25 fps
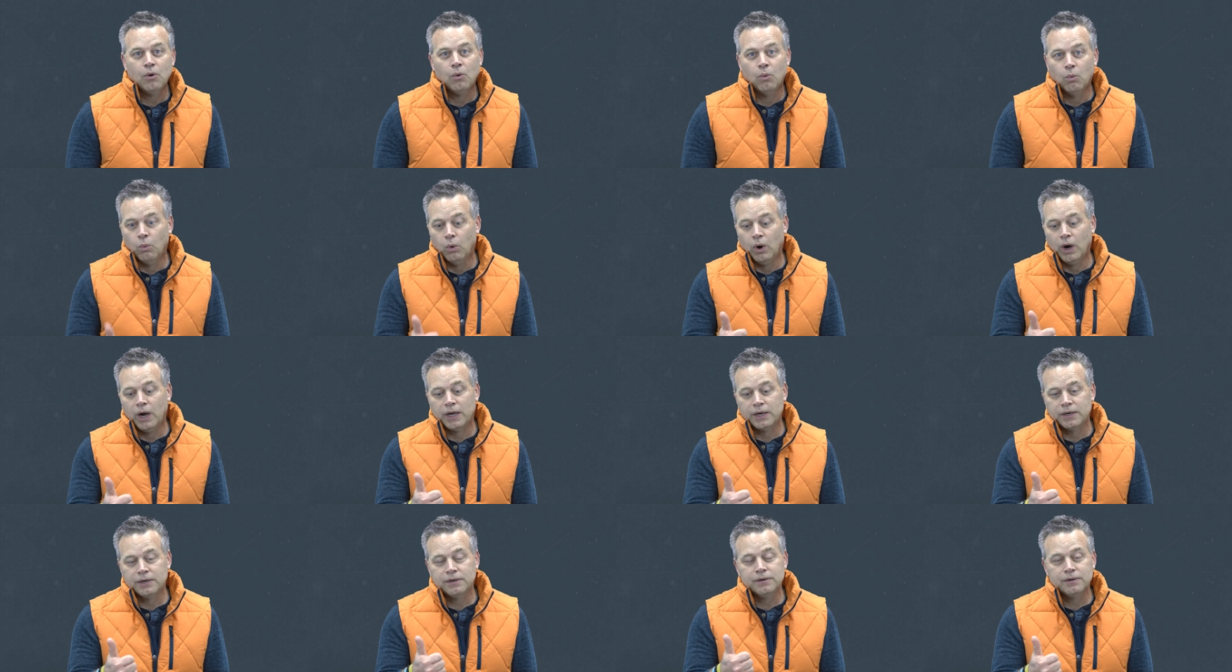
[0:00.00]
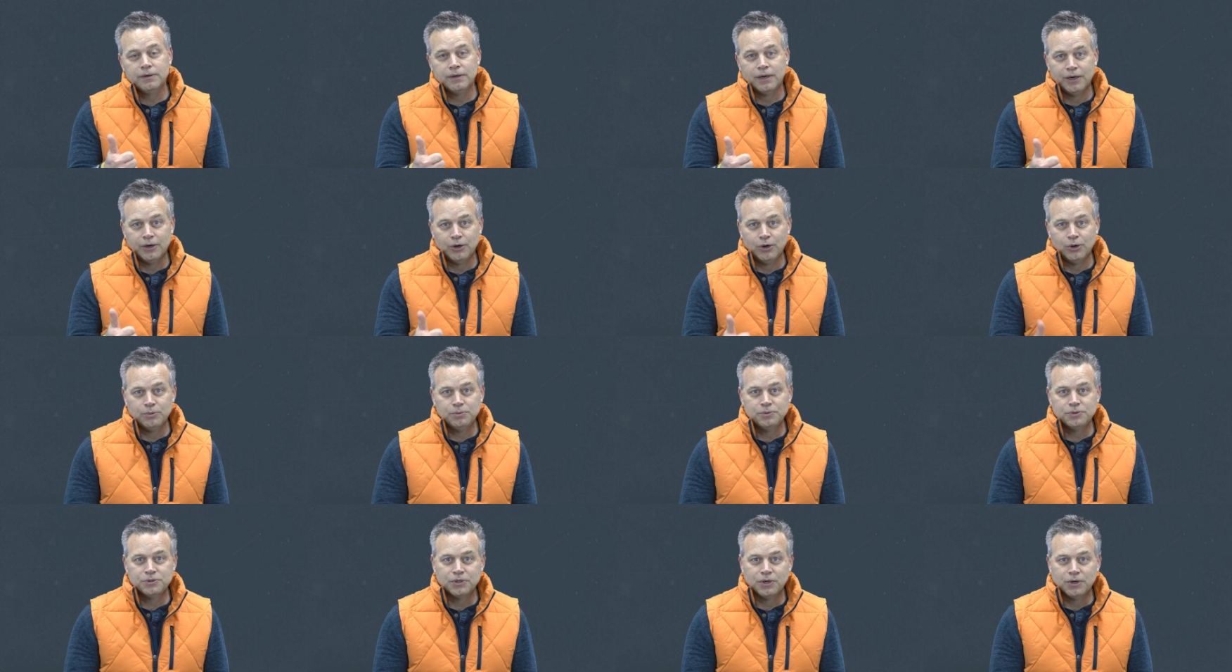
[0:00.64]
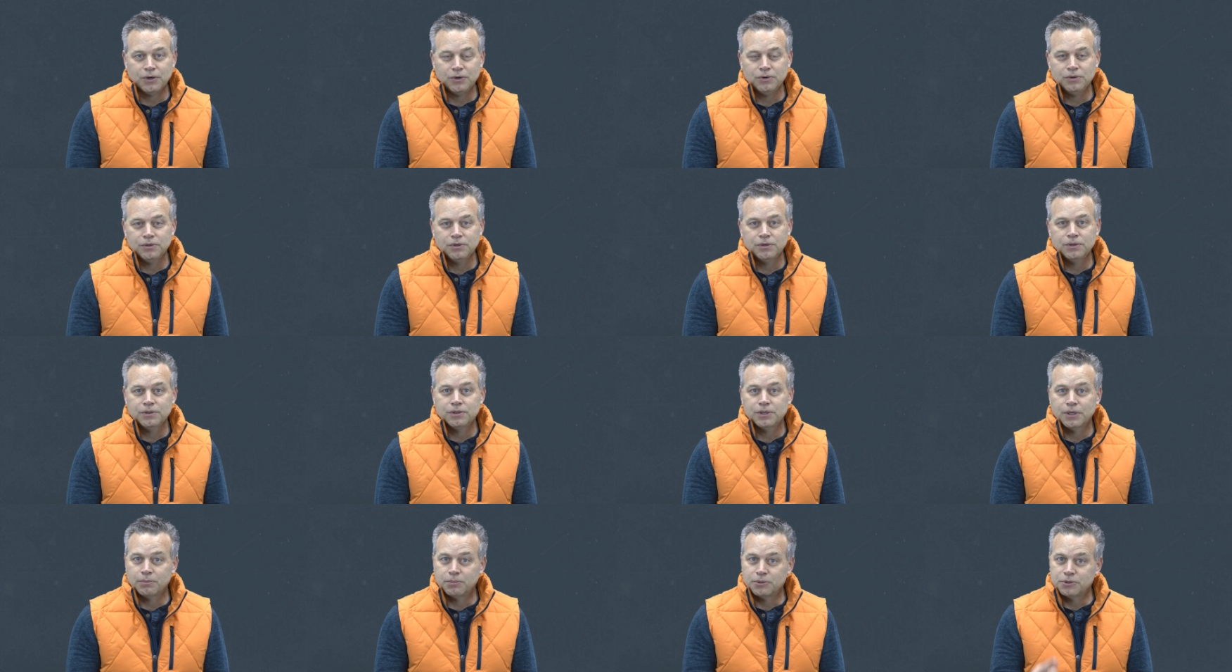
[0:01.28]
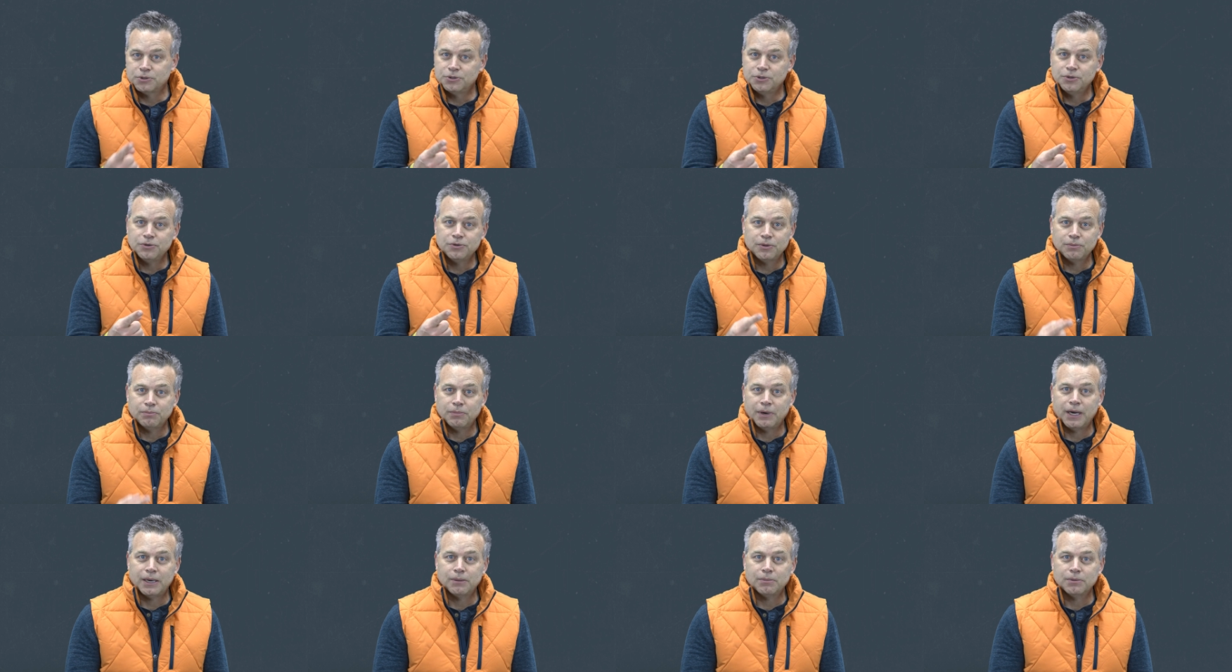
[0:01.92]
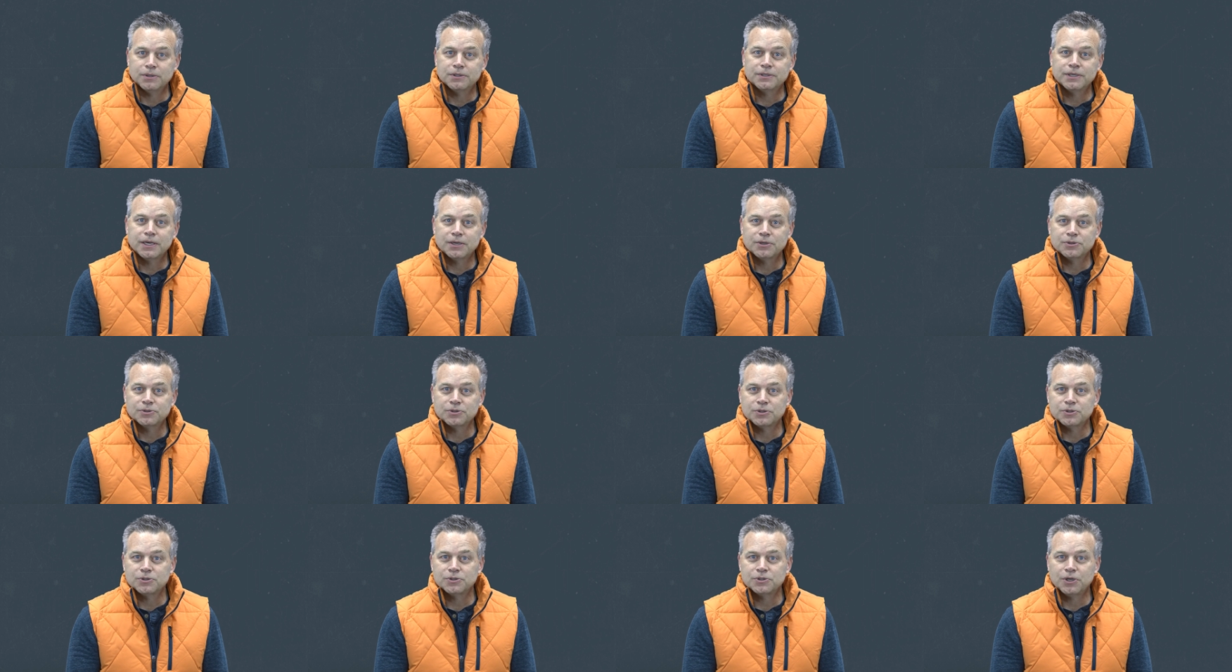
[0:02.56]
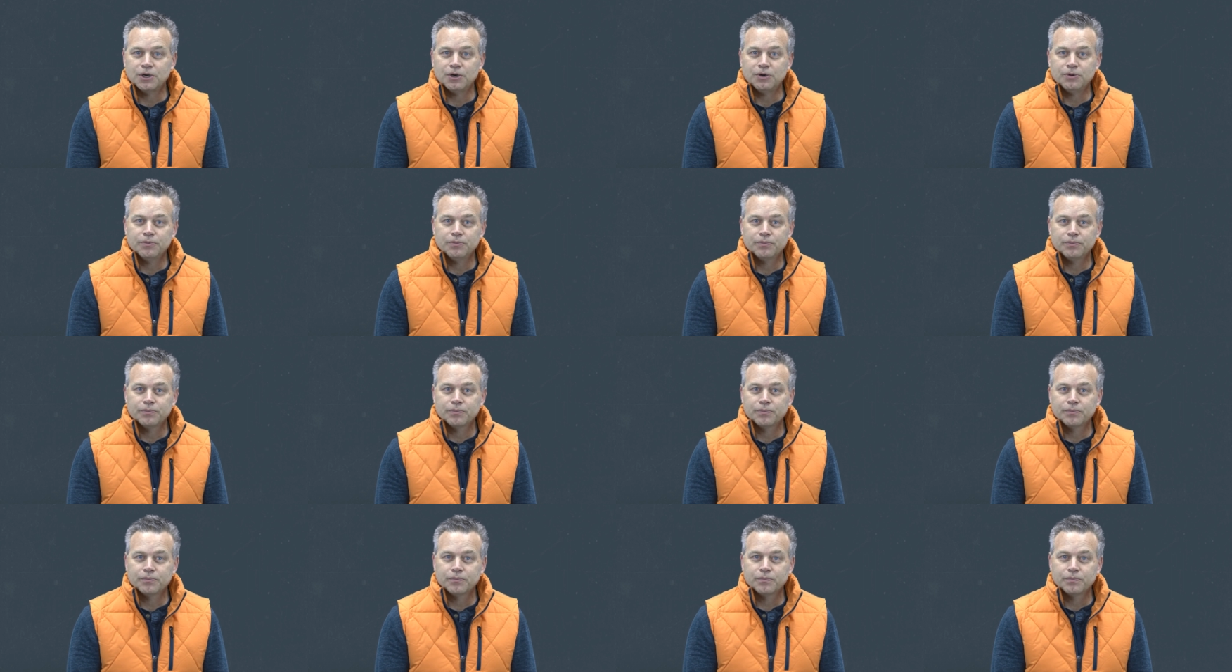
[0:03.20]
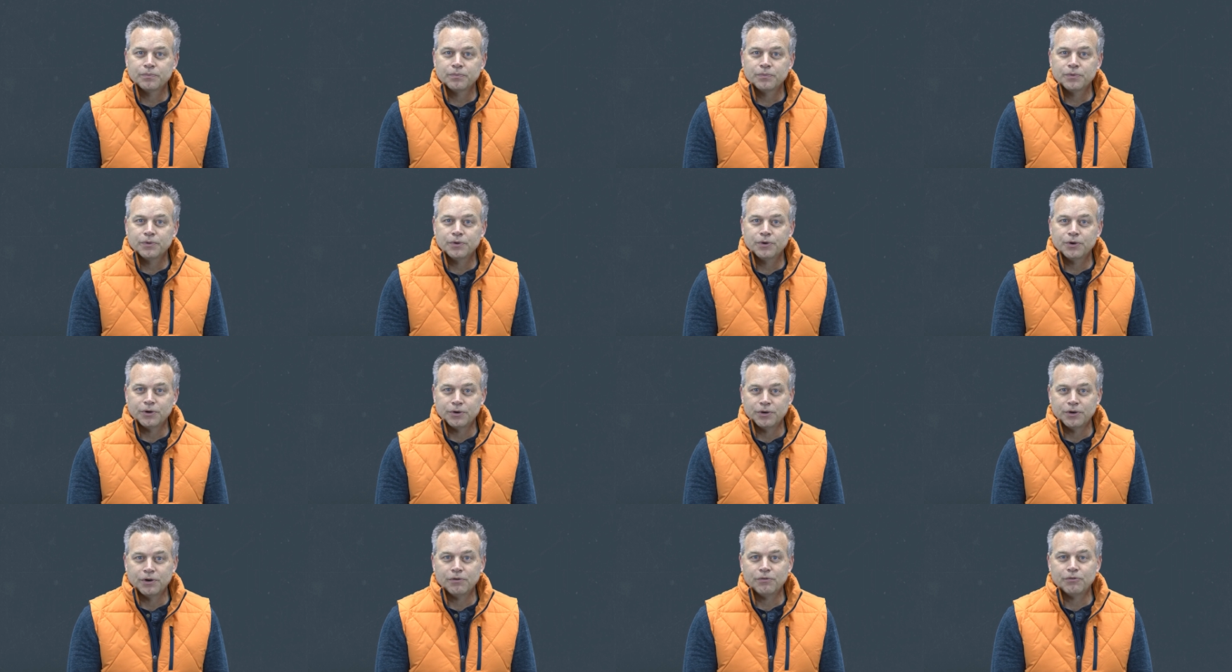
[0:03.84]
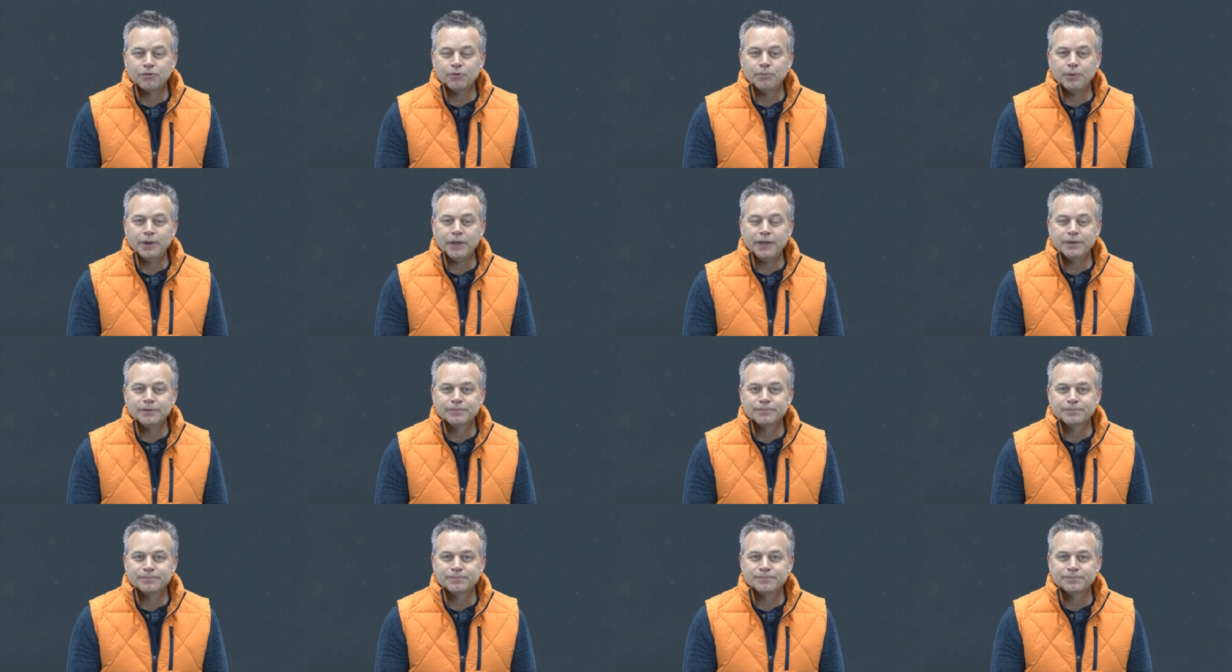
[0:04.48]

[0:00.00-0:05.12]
1, I hope so. 2, the Bible tells us so. Good enough for me.